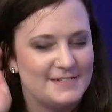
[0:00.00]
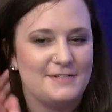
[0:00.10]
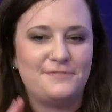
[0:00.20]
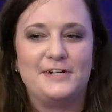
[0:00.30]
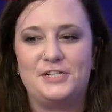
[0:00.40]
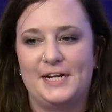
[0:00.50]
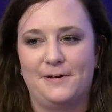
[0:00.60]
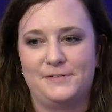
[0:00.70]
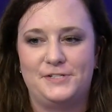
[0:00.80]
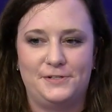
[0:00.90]
is reaching
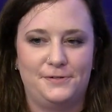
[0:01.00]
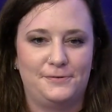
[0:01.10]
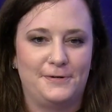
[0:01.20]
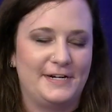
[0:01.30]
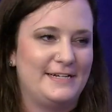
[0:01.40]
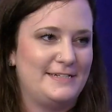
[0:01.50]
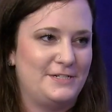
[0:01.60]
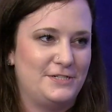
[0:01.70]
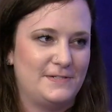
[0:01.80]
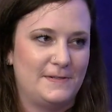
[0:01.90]
out to
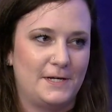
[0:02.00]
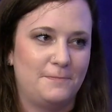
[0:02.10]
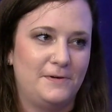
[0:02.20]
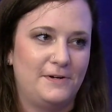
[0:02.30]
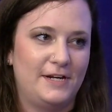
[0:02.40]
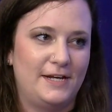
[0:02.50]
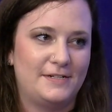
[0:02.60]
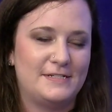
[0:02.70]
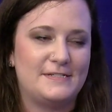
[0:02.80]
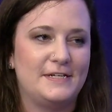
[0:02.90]
organizations in the community
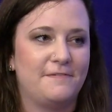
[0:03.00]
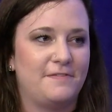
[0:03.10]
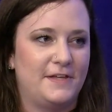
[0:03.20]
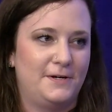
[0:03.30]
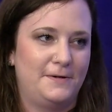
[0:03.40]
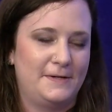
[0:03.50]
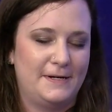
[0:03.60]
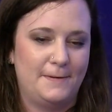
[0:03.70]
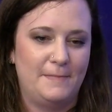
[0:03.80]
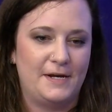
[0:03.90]
to see if they'll
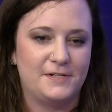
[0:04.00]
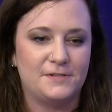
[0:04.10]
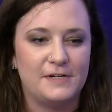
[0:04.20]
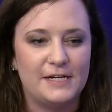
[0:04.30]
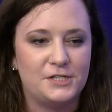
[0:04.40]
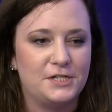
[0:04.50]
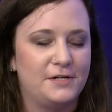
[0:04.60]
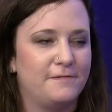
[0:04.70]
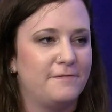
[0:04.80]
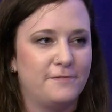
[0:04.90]
um, make a
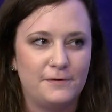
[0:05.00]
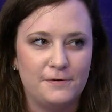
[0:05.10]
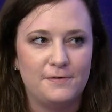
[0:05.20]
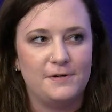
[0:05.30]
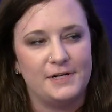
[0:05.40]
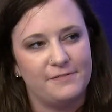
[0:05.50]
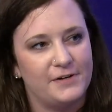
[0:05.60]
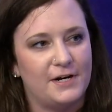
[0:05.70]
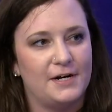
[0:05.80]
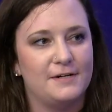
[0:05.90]
donation of food or gift
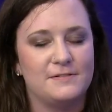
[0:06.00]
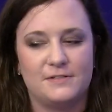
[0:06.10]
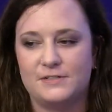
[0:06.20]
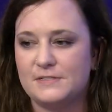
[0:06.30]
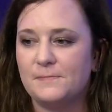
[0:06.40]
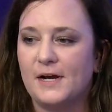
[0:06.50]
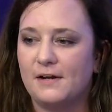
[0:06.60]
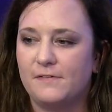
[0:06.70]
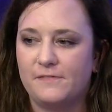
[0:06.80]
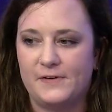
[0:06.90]
cards or just some
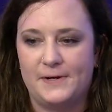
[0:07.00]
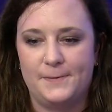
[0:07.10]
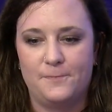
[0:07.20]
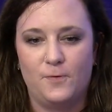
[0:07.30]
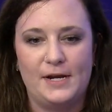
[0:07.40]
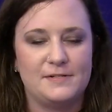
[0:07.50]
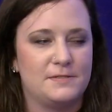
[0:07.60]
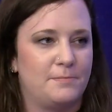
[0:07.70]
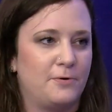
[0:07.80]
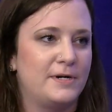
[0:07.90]
kind of um, way to
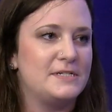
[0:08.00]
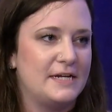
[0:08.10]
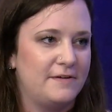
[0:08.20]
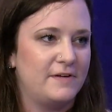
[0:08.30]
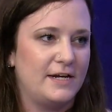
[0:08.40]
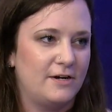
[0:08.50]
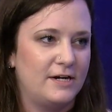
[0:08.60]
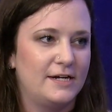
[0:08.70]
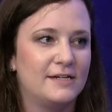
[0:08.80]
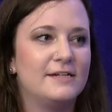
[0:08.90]
support Day of
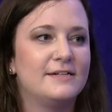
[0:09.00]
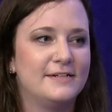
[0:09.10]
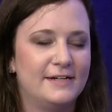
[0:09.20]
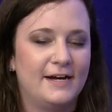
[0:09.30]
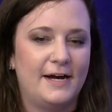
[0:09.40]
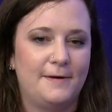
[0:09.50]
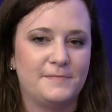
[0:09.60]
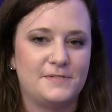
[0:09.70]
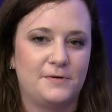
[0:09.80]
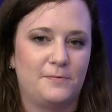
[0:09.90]
Caring. Mm-hmm. Um,
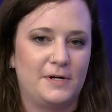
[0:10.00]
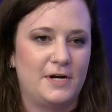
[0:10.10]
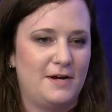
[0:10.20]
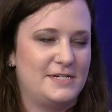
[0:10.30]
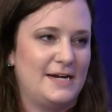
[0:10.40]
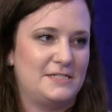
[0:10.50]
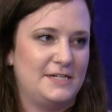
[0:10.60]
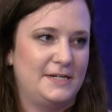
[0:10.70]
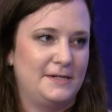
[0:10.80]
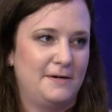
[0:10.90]
so we're
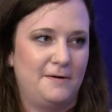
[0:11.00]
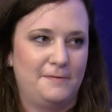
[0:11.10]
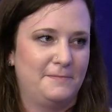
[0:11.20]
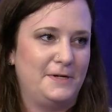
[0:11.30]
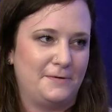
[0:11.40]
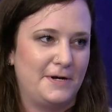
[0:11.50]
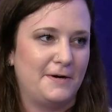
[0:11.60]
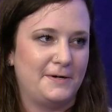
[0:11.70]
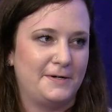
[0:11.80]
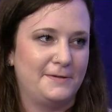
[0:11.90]
contacting all you know
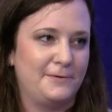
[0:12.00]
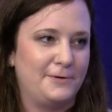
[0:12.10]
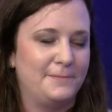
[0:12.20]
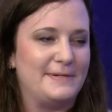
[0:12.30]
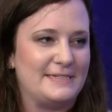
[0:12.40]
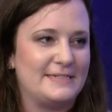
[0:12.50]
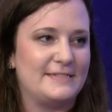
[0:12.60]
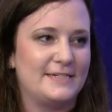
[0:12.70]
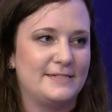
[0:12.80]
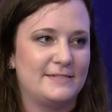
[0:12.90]
Concord local
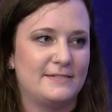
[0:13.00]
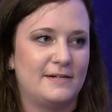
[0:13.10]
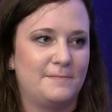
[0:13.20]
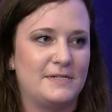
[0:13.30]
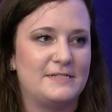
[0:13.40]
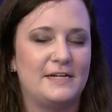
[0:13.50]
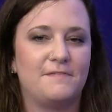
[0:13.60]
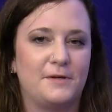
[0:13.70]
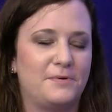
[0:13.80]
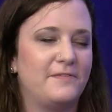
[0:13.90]
businesses um, to see
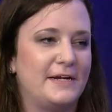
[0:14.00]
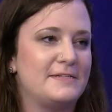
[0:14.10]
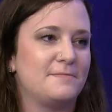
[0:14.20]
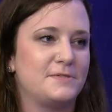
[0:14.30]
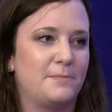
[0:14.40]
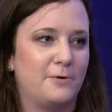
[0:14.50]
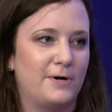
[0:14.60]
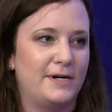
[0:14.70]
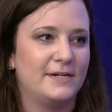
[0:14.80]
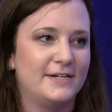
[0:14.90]
if they'll provide some
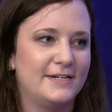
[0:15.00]
support.